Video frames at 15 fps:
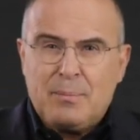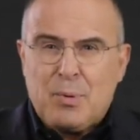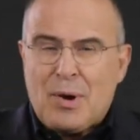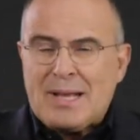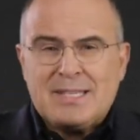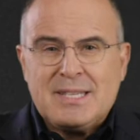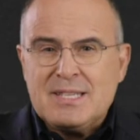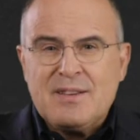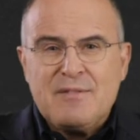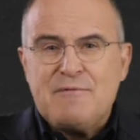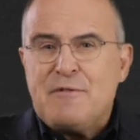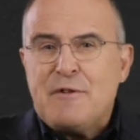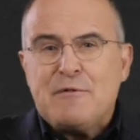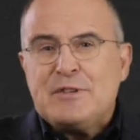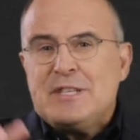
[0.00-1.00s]
prices of
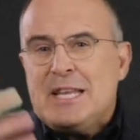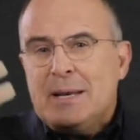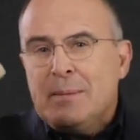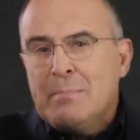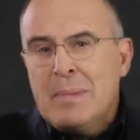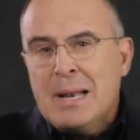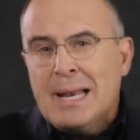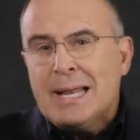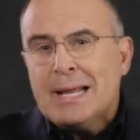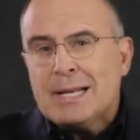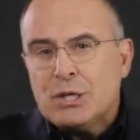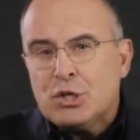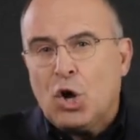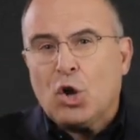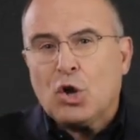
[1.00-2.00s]
$15
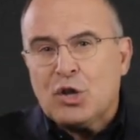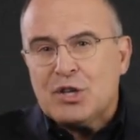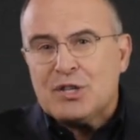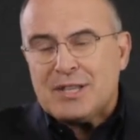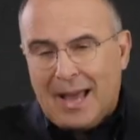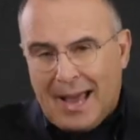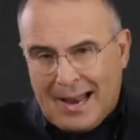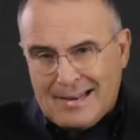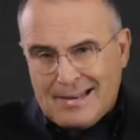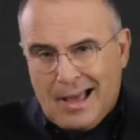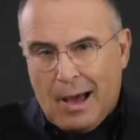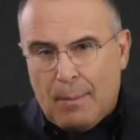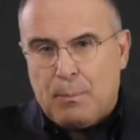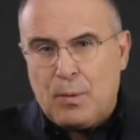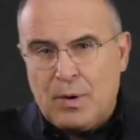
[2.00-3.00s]
million and
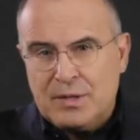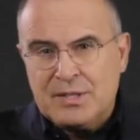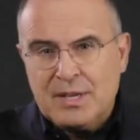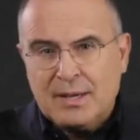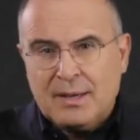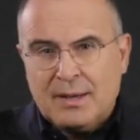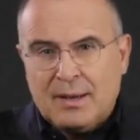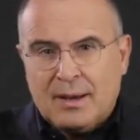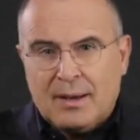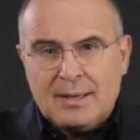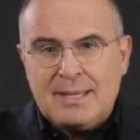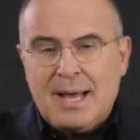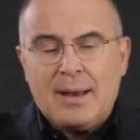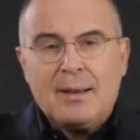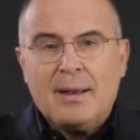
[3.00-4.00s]
upwards, are
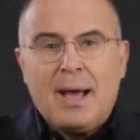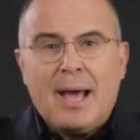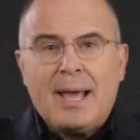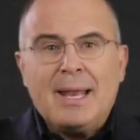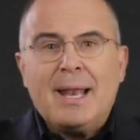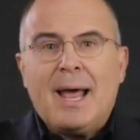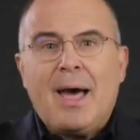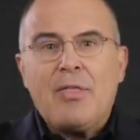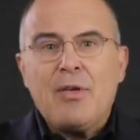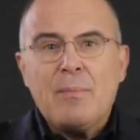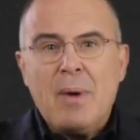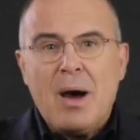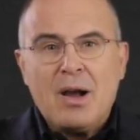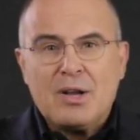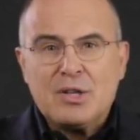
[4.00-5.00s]
done in other
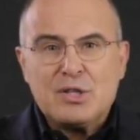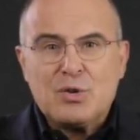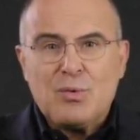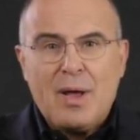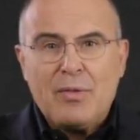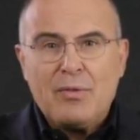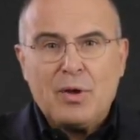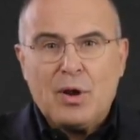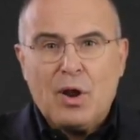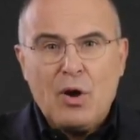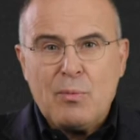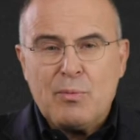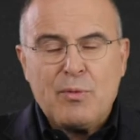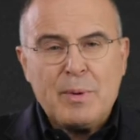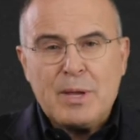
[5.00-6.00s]
markets around the
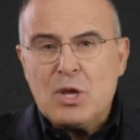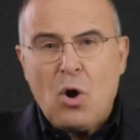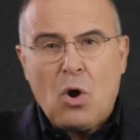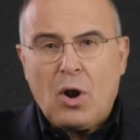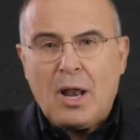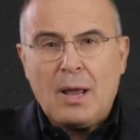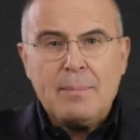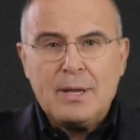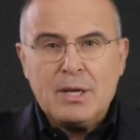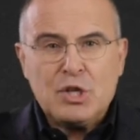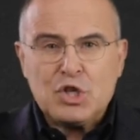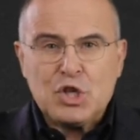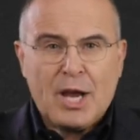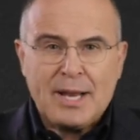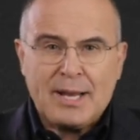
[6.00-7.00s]
globe, from a yacht club in
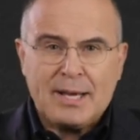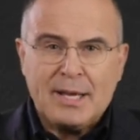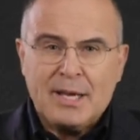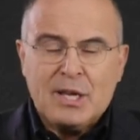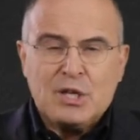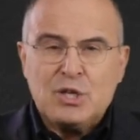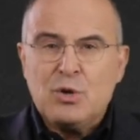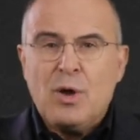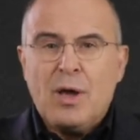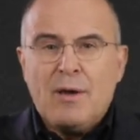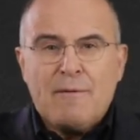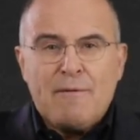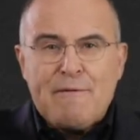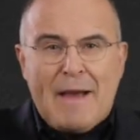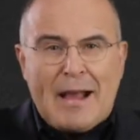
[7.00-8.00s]
China to
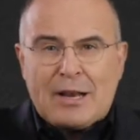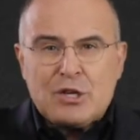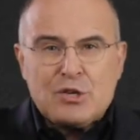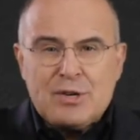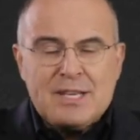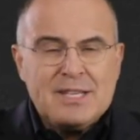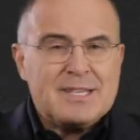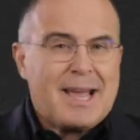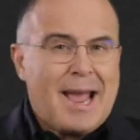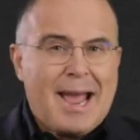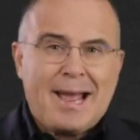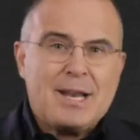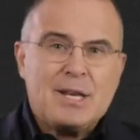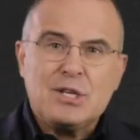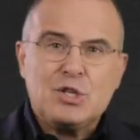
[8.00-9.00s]
factories
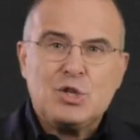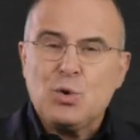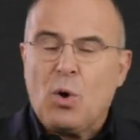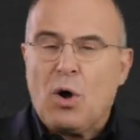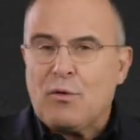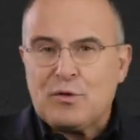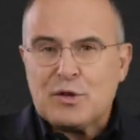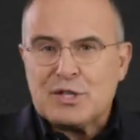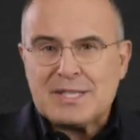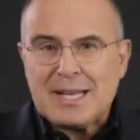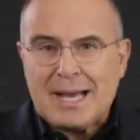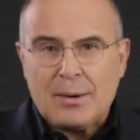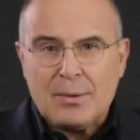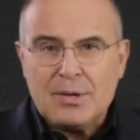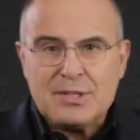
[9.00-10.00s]
and to office
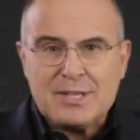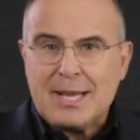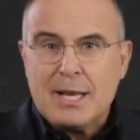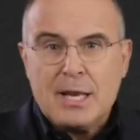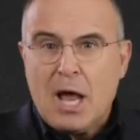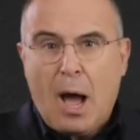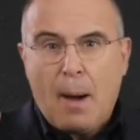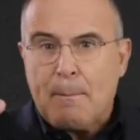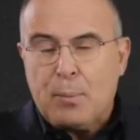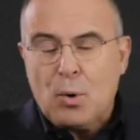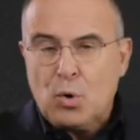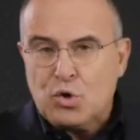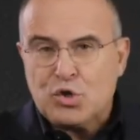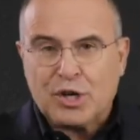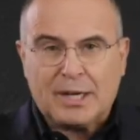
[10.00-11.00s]
towers in
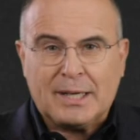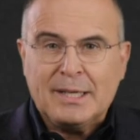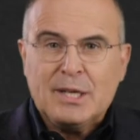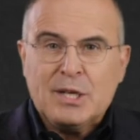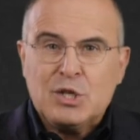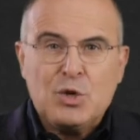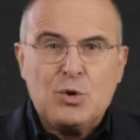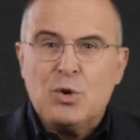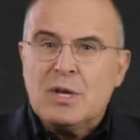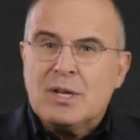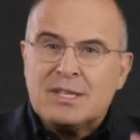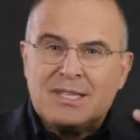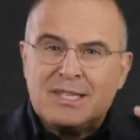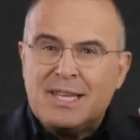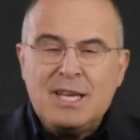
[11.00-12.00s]
Abuja to
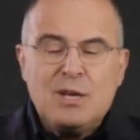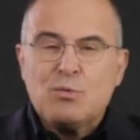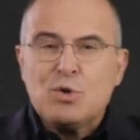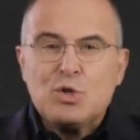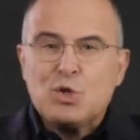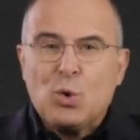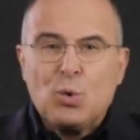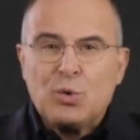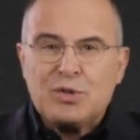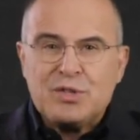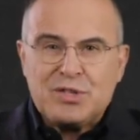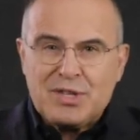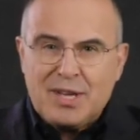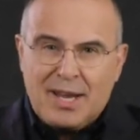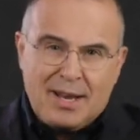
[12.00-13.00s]
ski
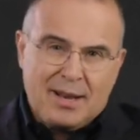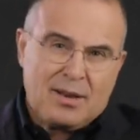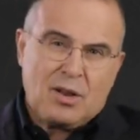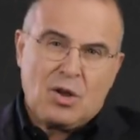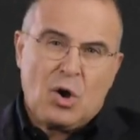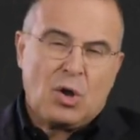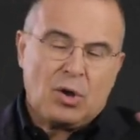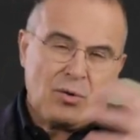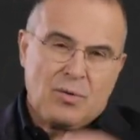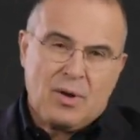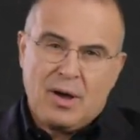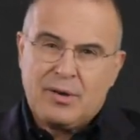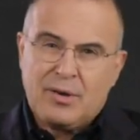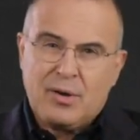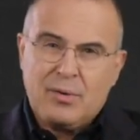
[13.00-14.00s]
resorts in
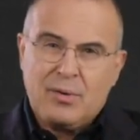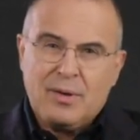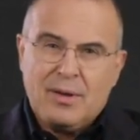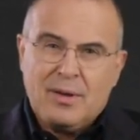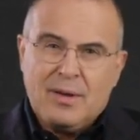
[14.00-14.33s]
Colorado,